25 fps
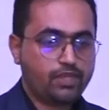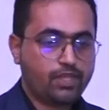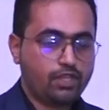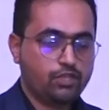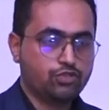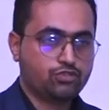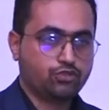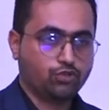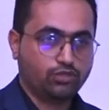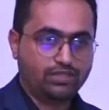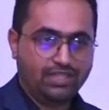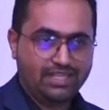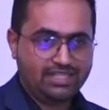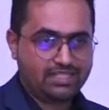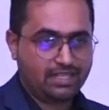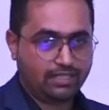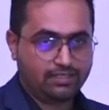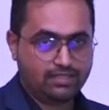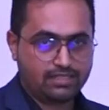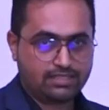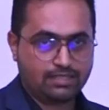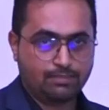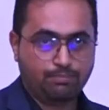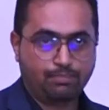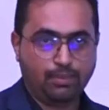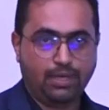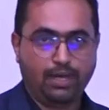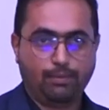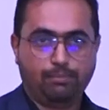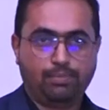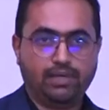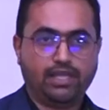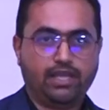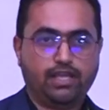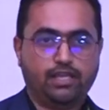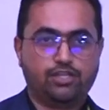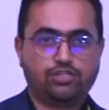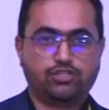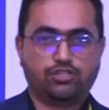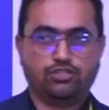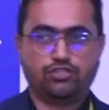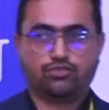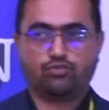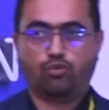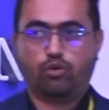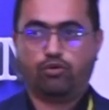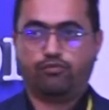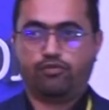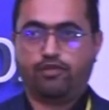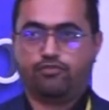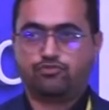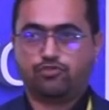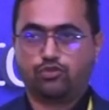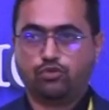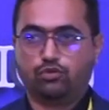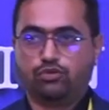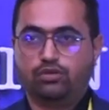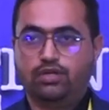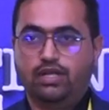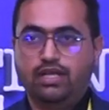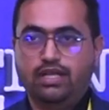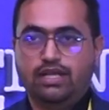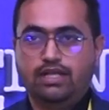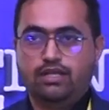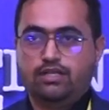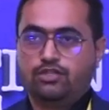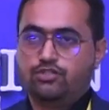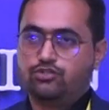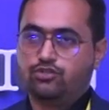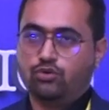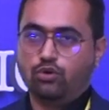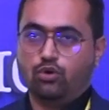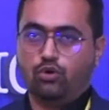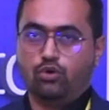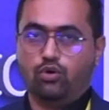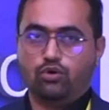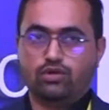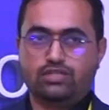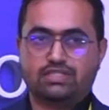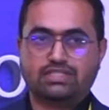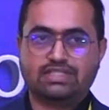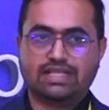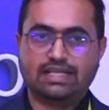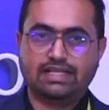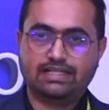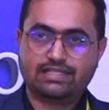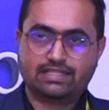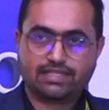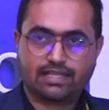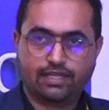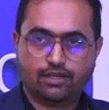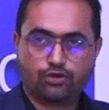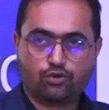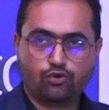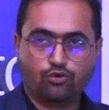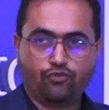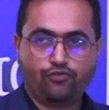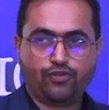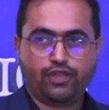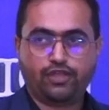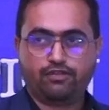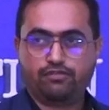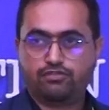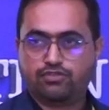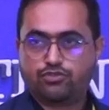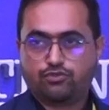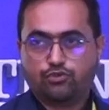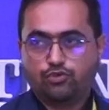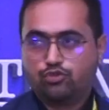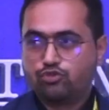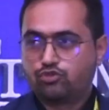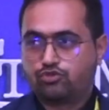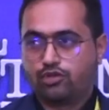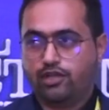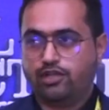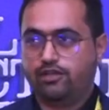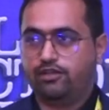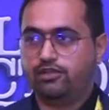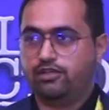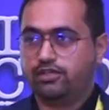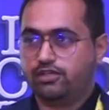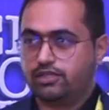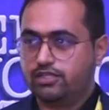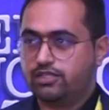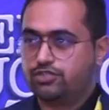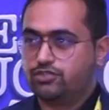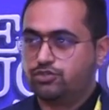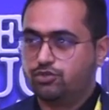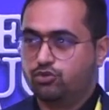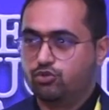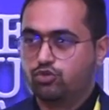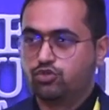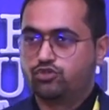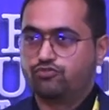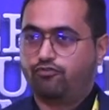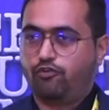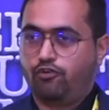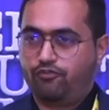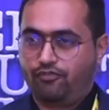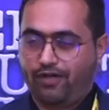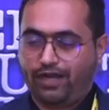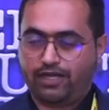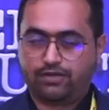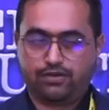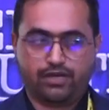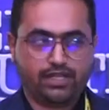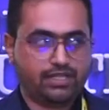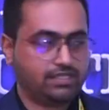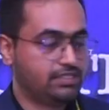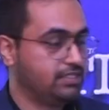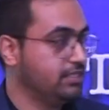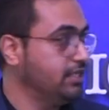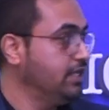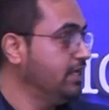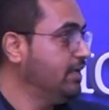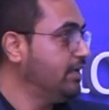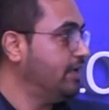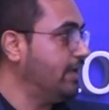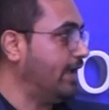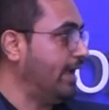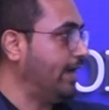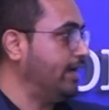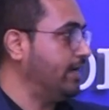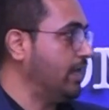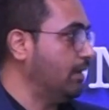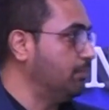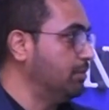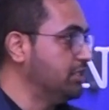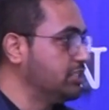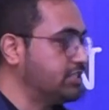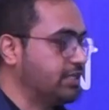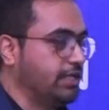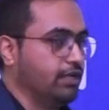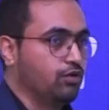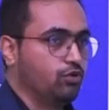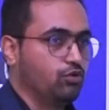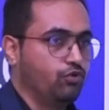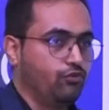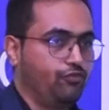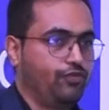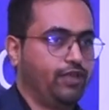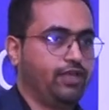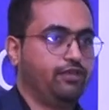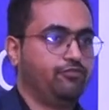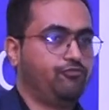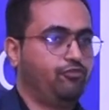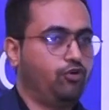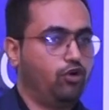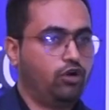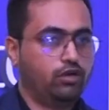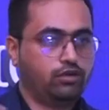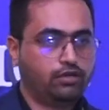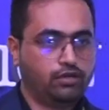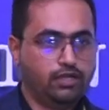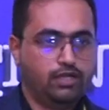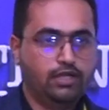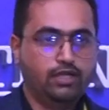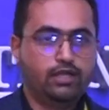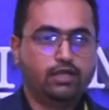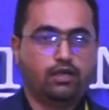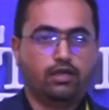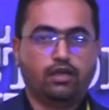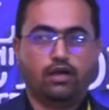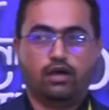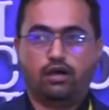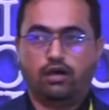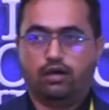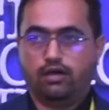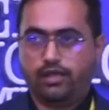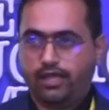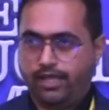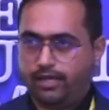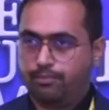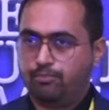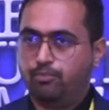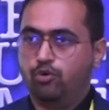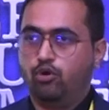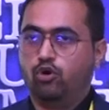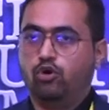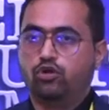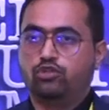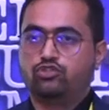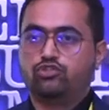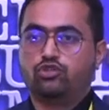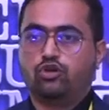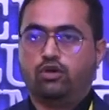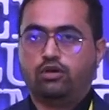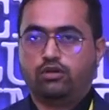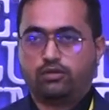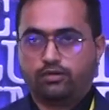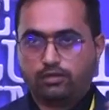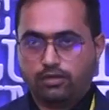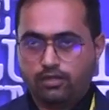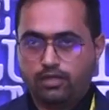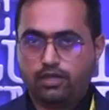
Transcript: So these are the simple applications what we have shown. So single skin roofing, which usually is used for factories, and double skin roofing for airports or